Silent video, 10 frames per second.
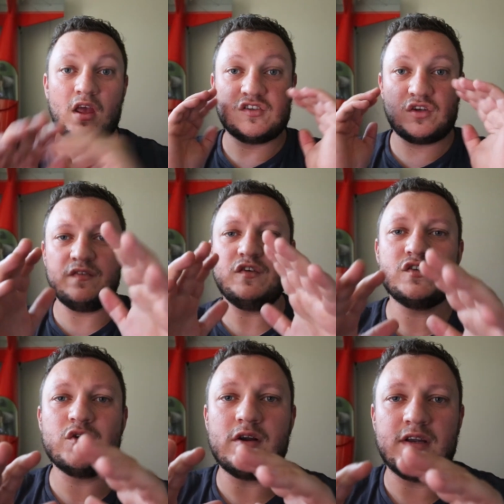So if you
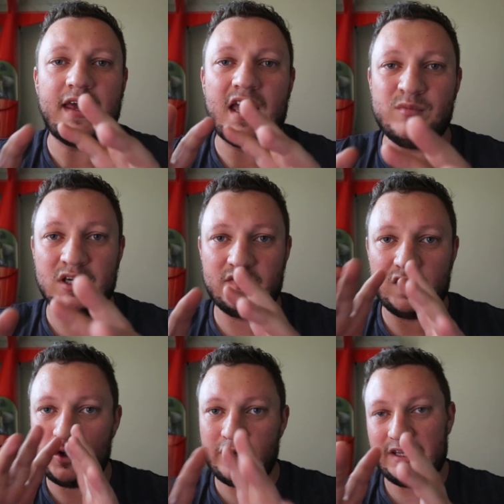started gaming in
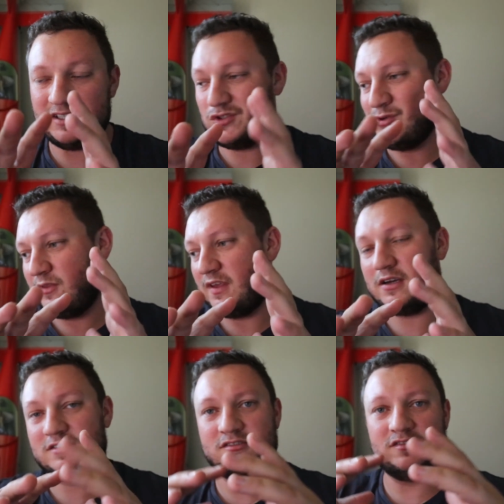the early
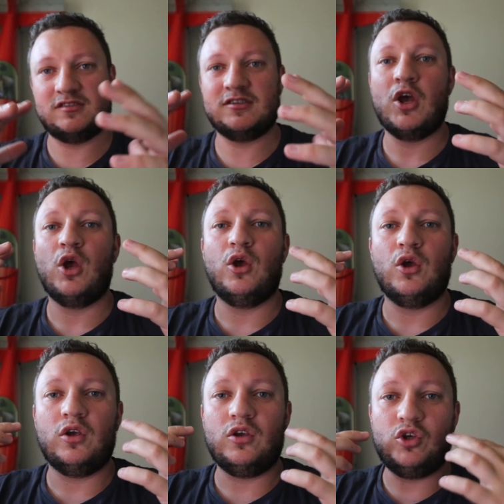2000s,
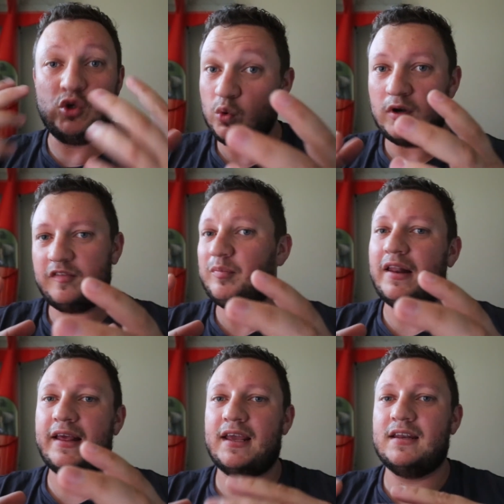you would have
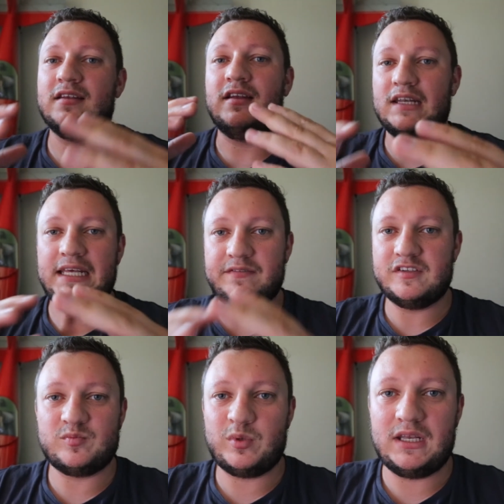played Need for
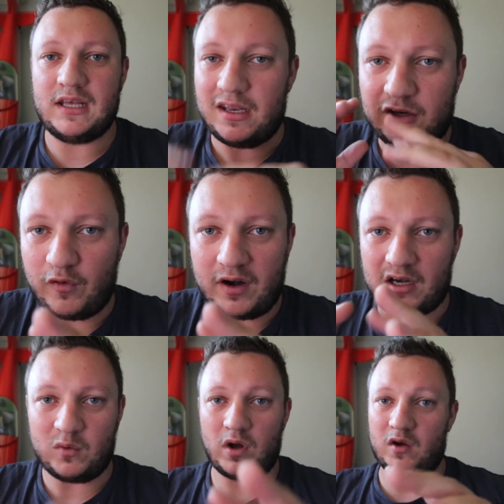Speed
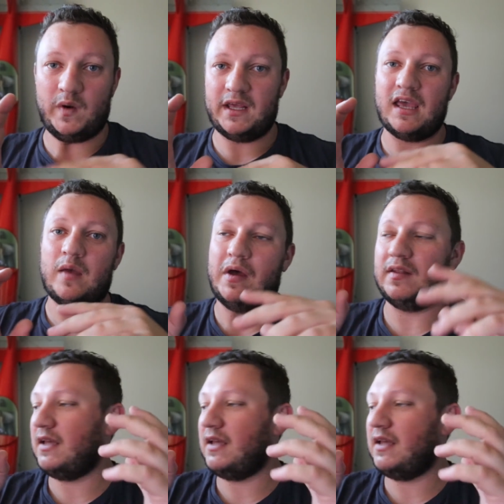Underground 1 when it came out.